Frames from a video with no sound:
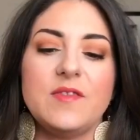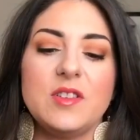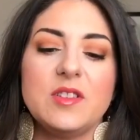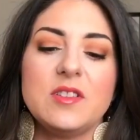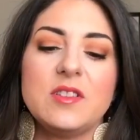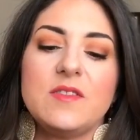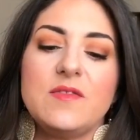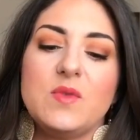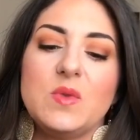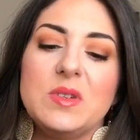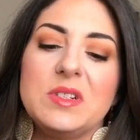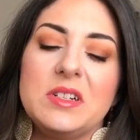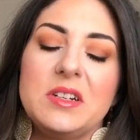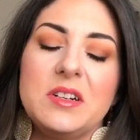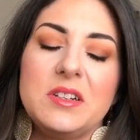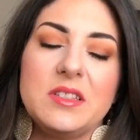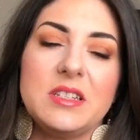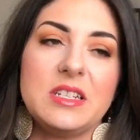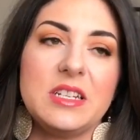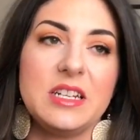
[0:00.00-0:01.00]
first four
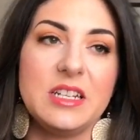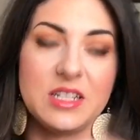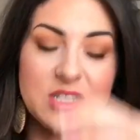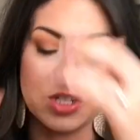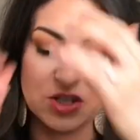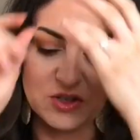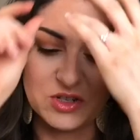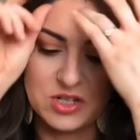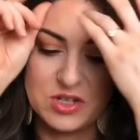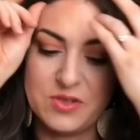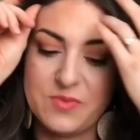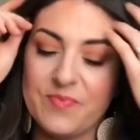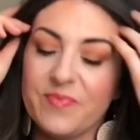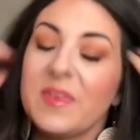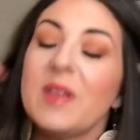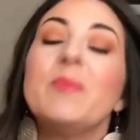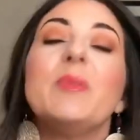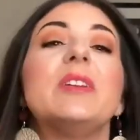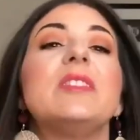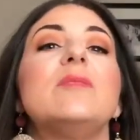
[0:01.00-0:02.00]
that I showed you,
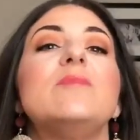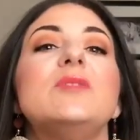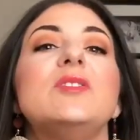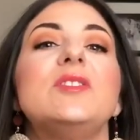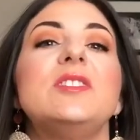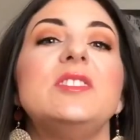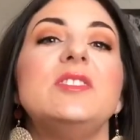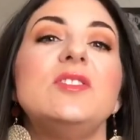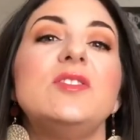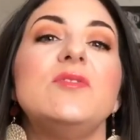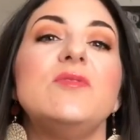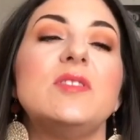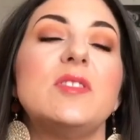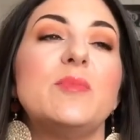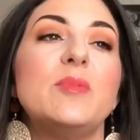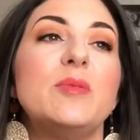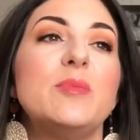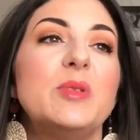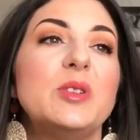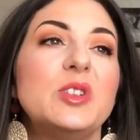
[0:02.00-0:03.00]
I bought them during two
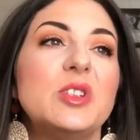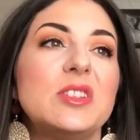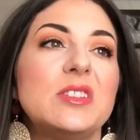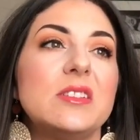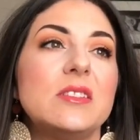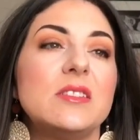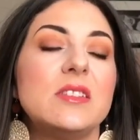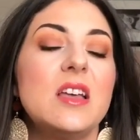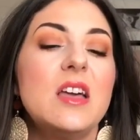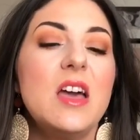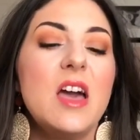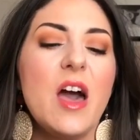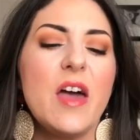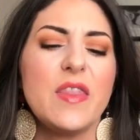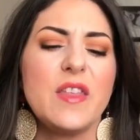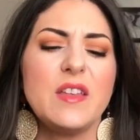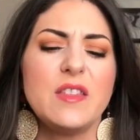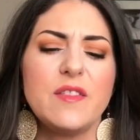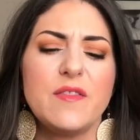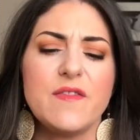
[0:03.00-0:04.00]
separate purchases.
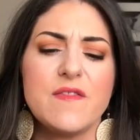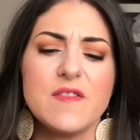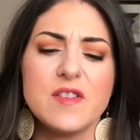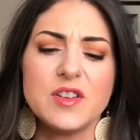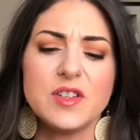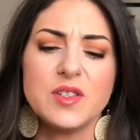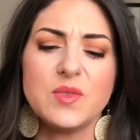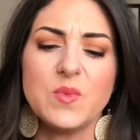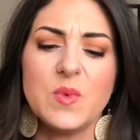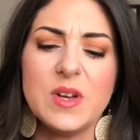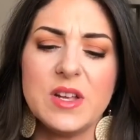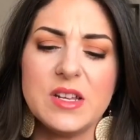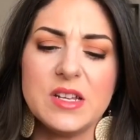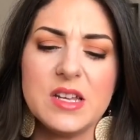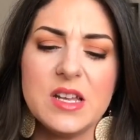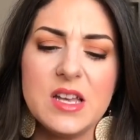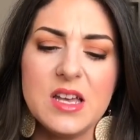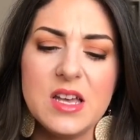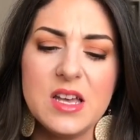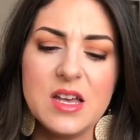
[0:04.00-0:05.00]
I think the first
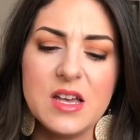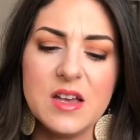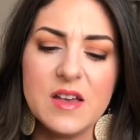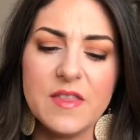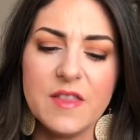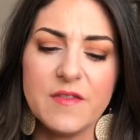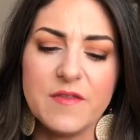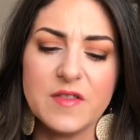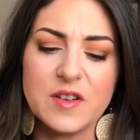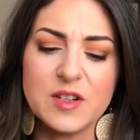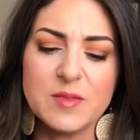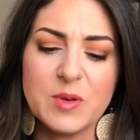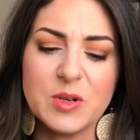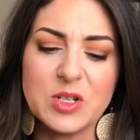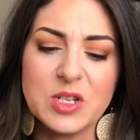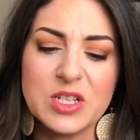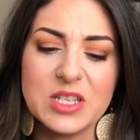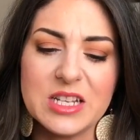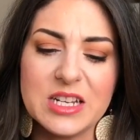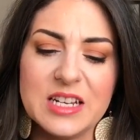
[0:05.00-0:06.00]

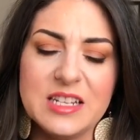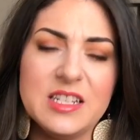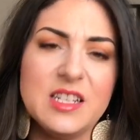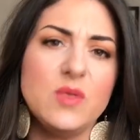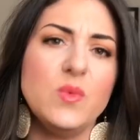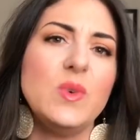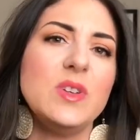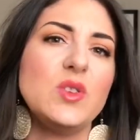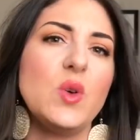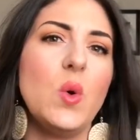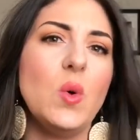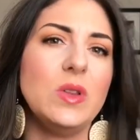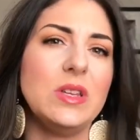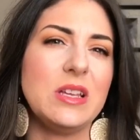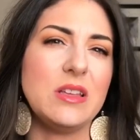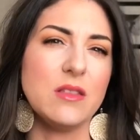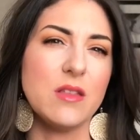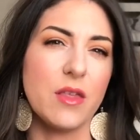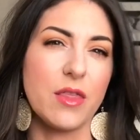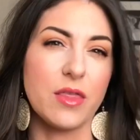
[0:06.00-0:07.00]
purchase that I did was
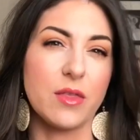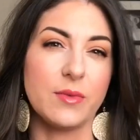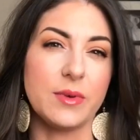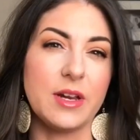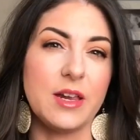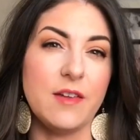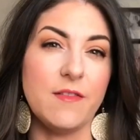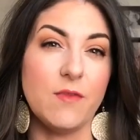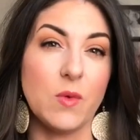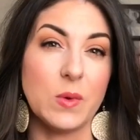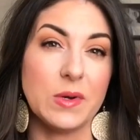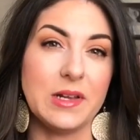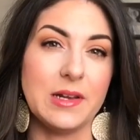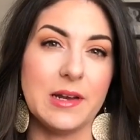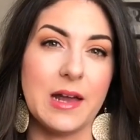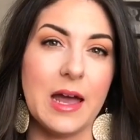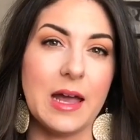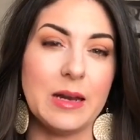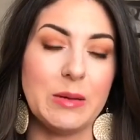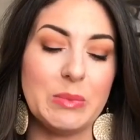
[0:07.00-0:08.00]
only the
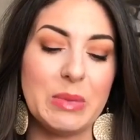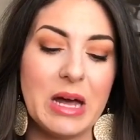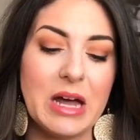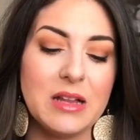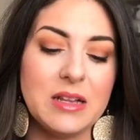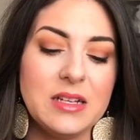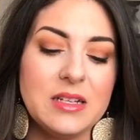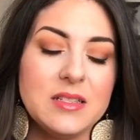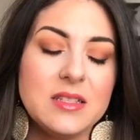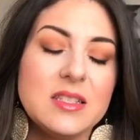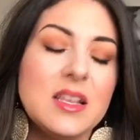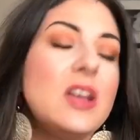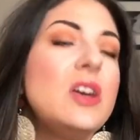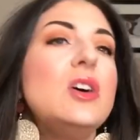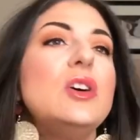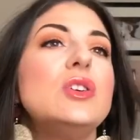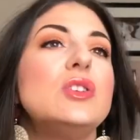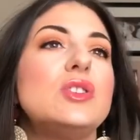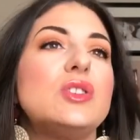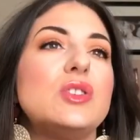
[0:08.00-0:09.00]
$3.49 palettes.
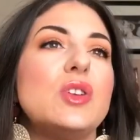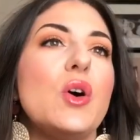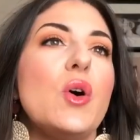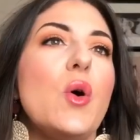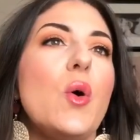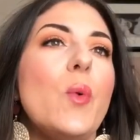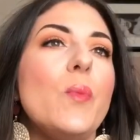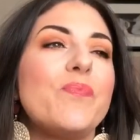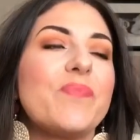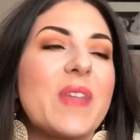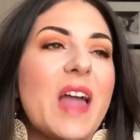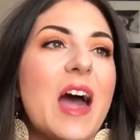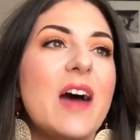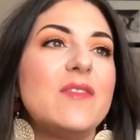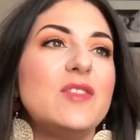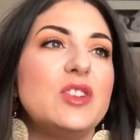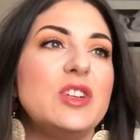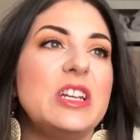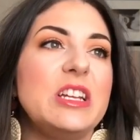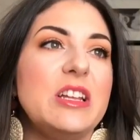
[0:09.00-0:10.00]
So
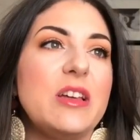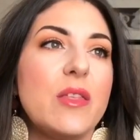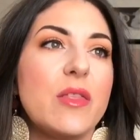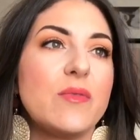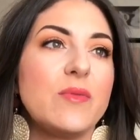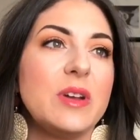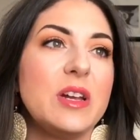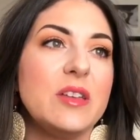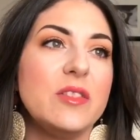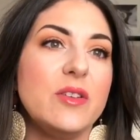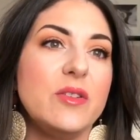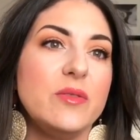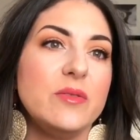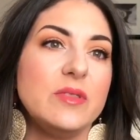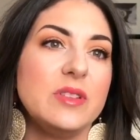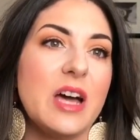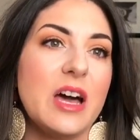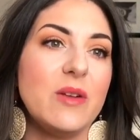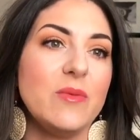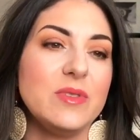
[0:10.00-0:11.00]
after getting 3 of
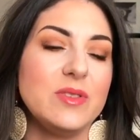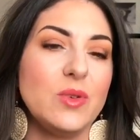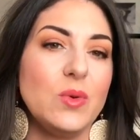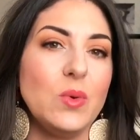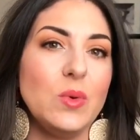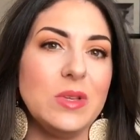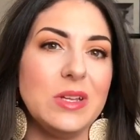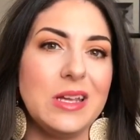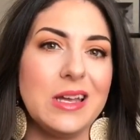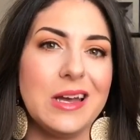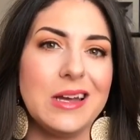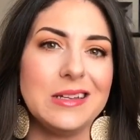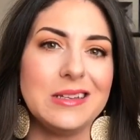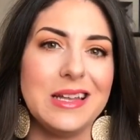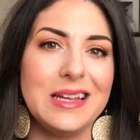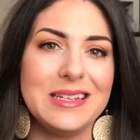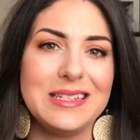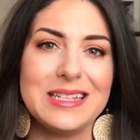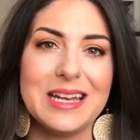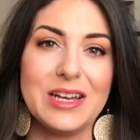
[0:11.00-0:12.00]
those, I was only at
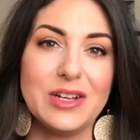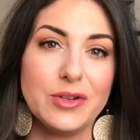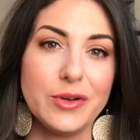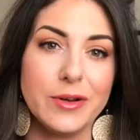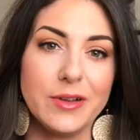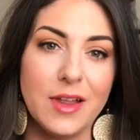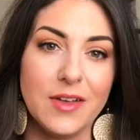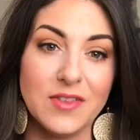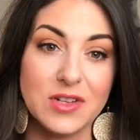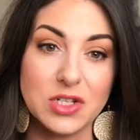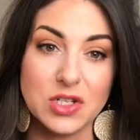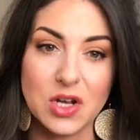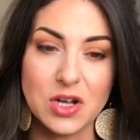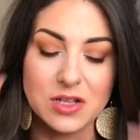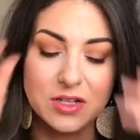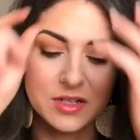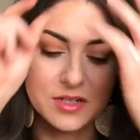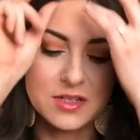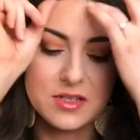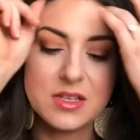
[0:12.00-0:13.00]
like $10 or
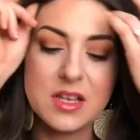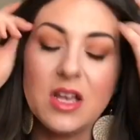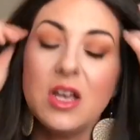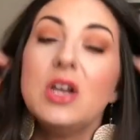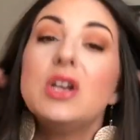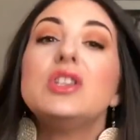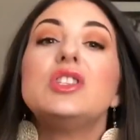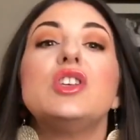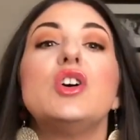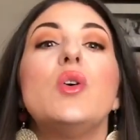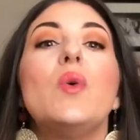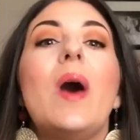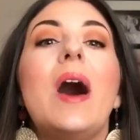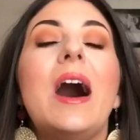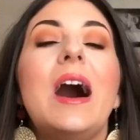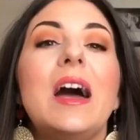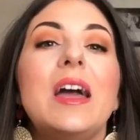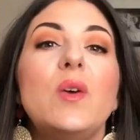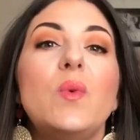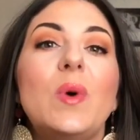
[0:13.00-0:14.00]
$11. So
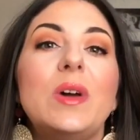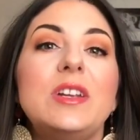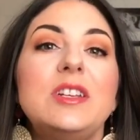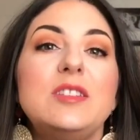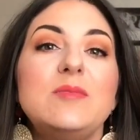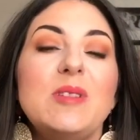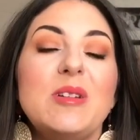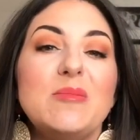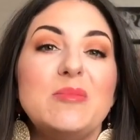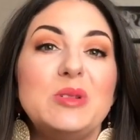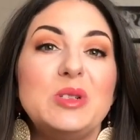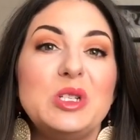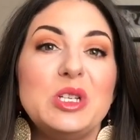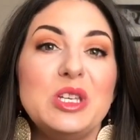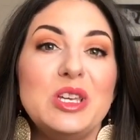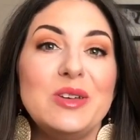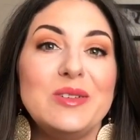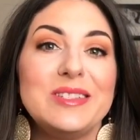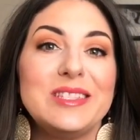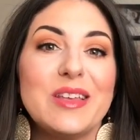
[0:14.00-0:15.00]
I wanted to be able to
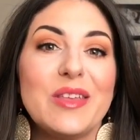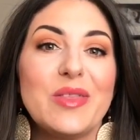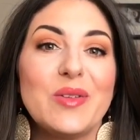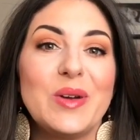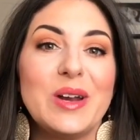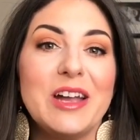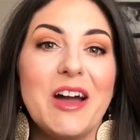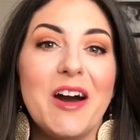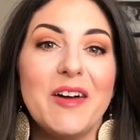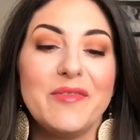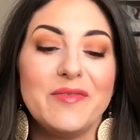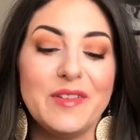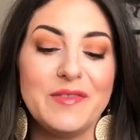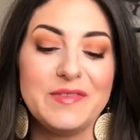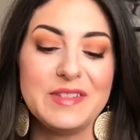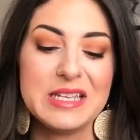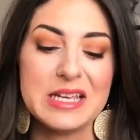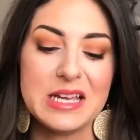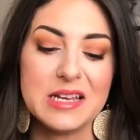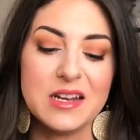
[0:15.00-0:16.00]
use the 3 off
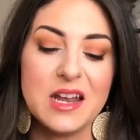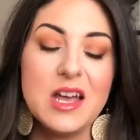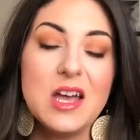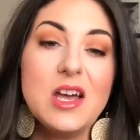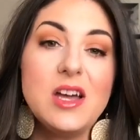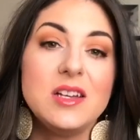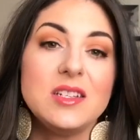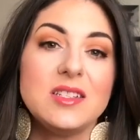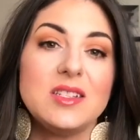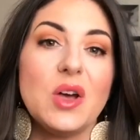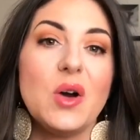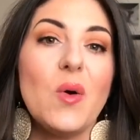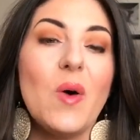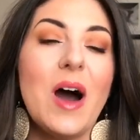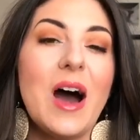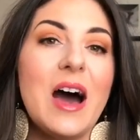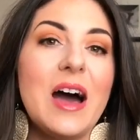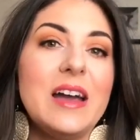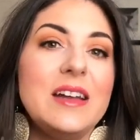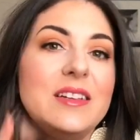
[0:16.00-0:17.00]
15. So
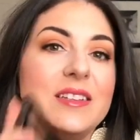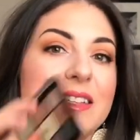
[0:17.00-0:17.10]
I